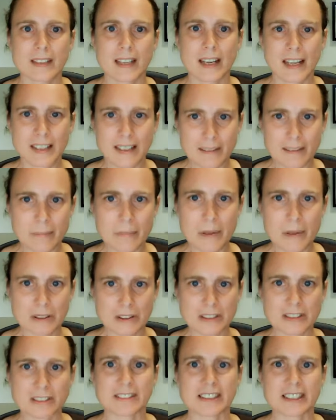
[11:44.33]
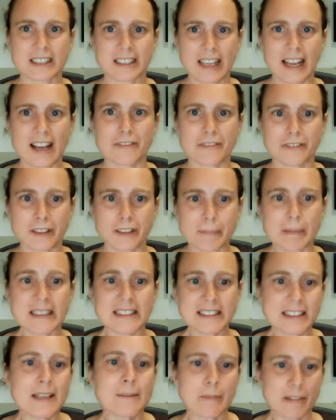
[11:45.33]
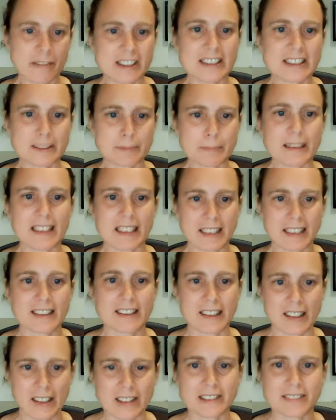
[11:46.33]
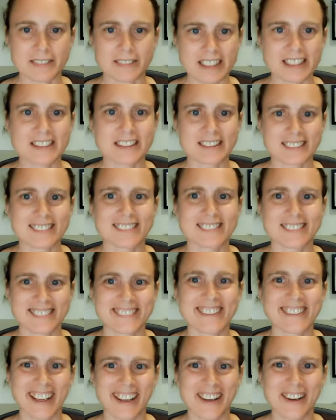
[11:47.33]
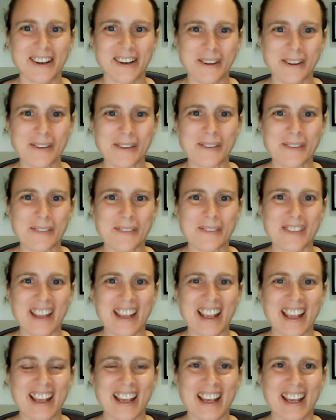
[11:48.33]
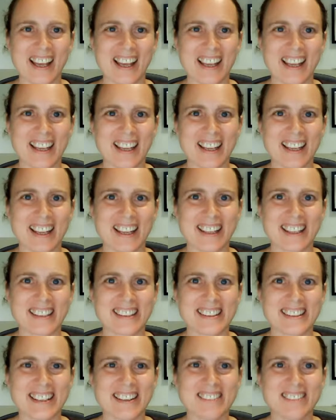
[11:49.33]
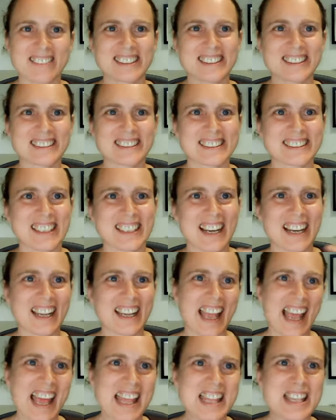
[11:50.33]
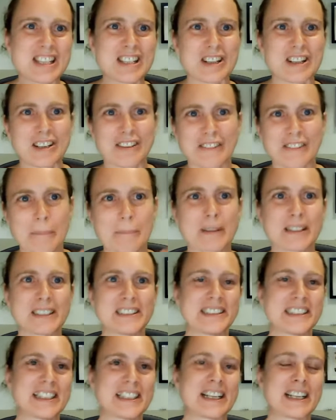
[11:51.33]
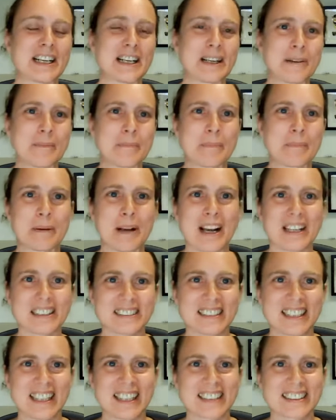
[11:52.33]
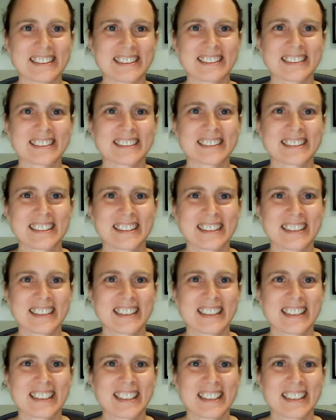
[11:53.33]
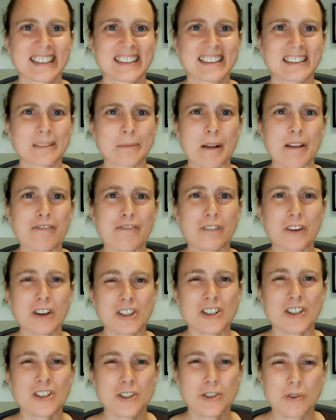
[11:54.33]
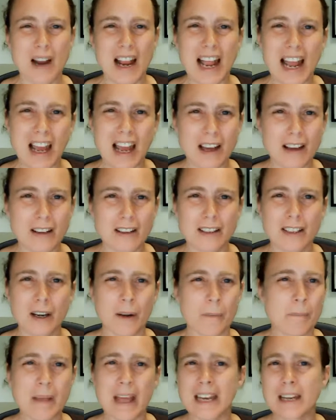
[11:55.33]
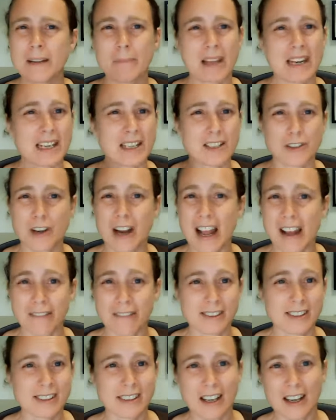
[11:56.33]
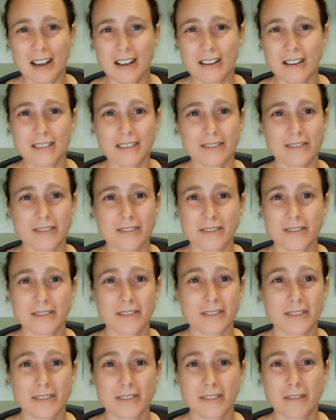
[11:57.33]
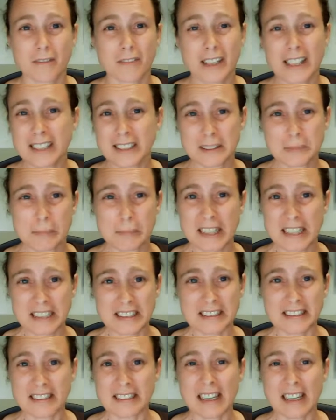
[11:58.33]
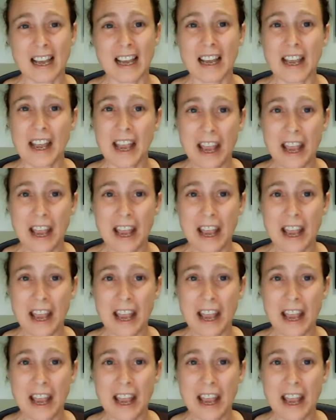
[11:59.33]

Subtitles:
I did most of it. Yeah, for the base game of Wingspan, I did all of it. And it was, again, sort of a building process. So my first draft, many drafts of Wingspan did not